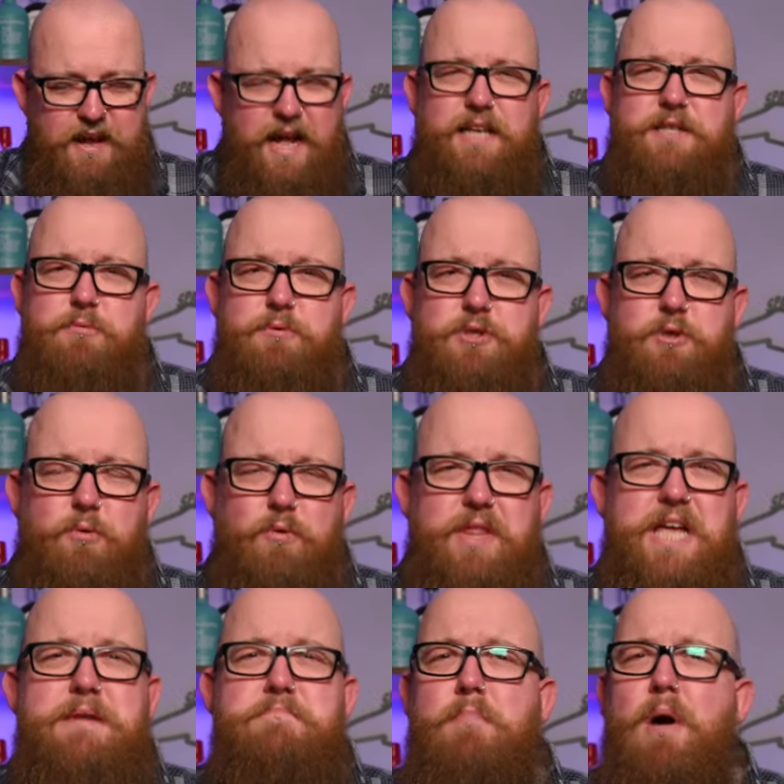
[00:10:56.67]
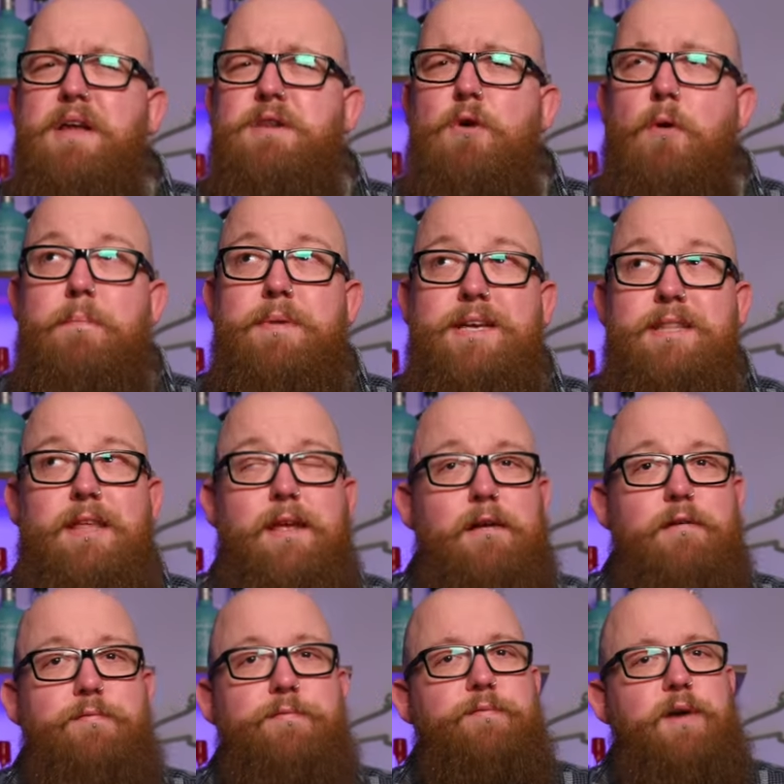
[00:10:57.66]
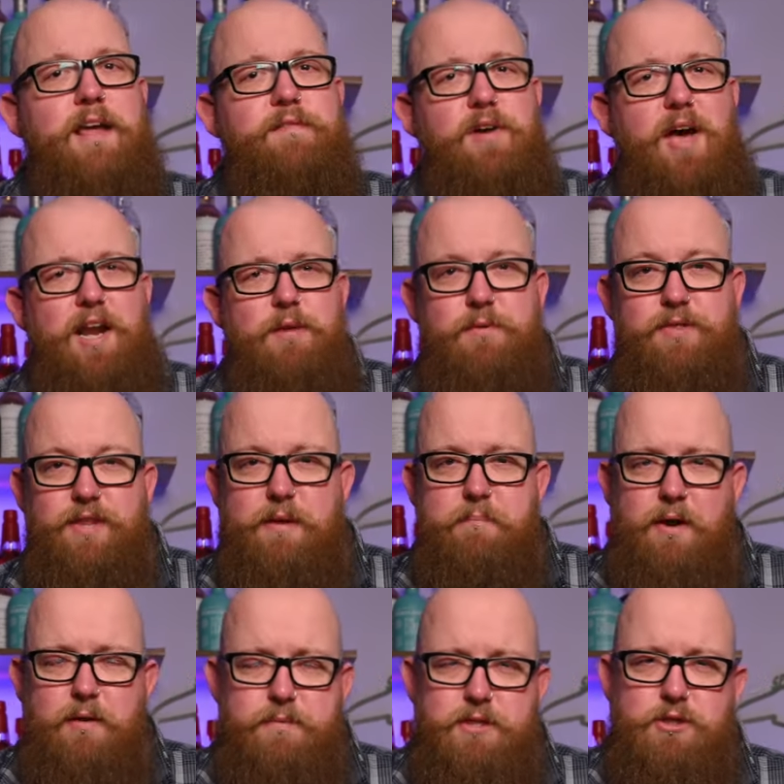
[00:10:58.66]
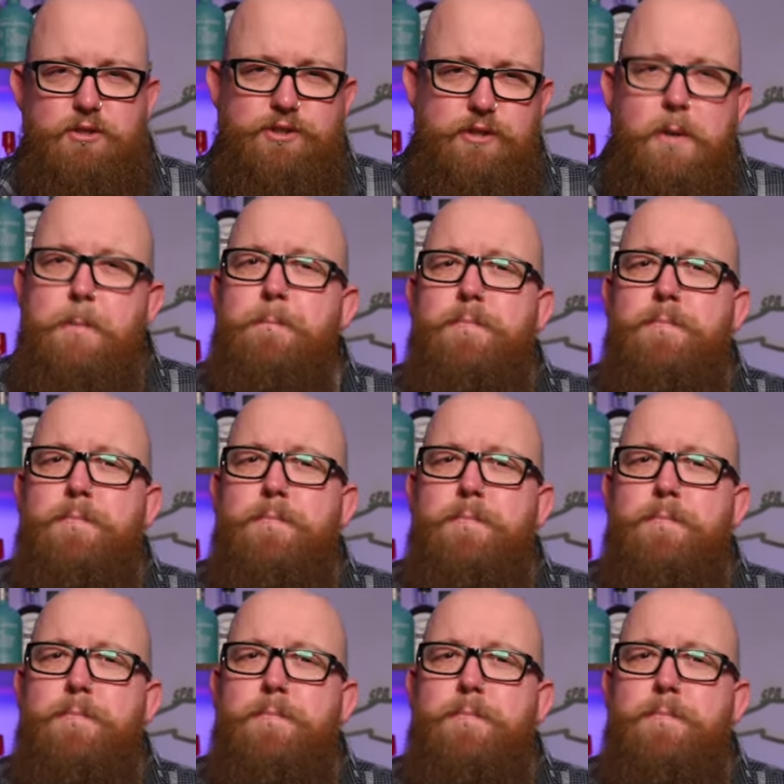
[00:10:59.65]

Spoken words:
as a result, they might not be the flavor element. That might be just